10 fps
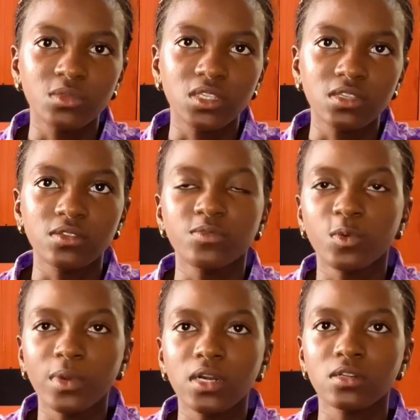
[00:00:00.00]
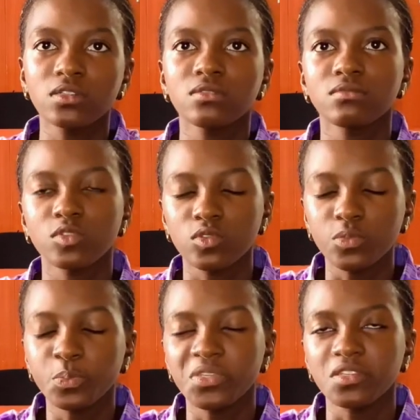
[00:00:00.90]
I'm a former
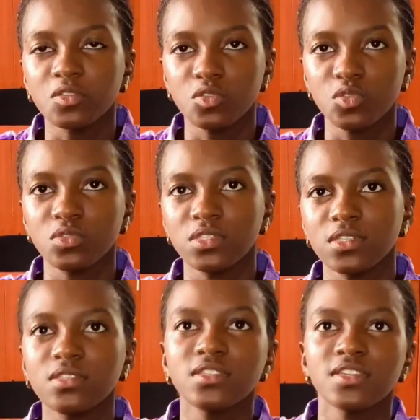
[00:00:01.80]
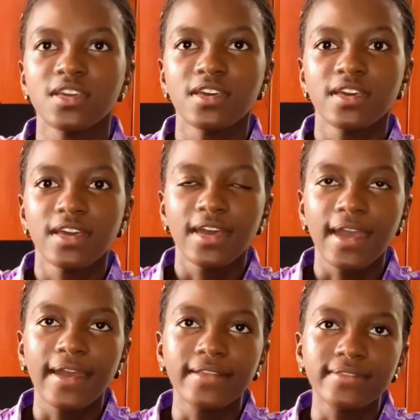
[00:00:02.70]
coding student
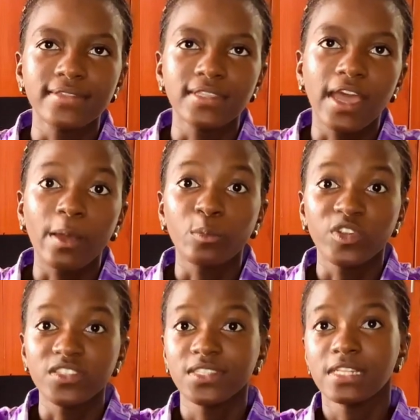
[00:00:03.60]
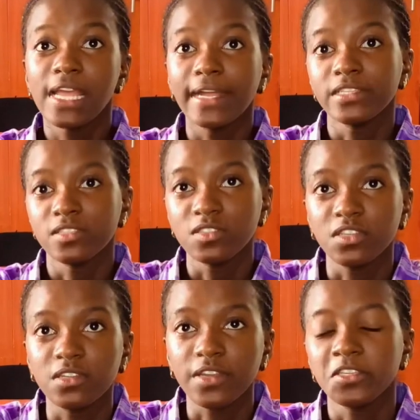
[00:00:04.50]
and I'm presently an
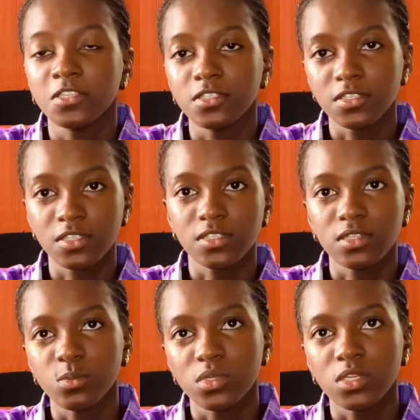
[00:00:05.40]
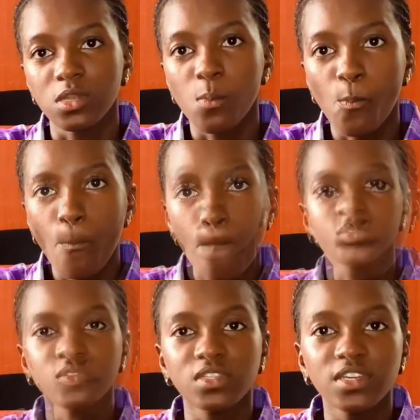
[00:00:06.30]
intern at UHC Limited. So
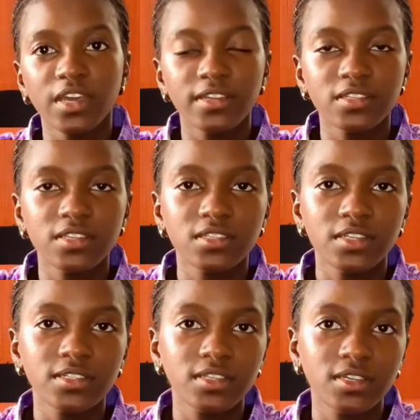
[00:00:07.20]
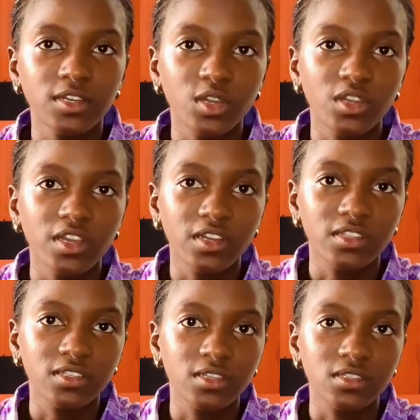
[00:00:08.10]
today I attended Career
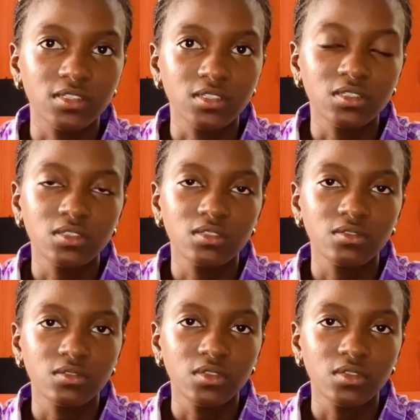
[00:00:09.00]
Catalyst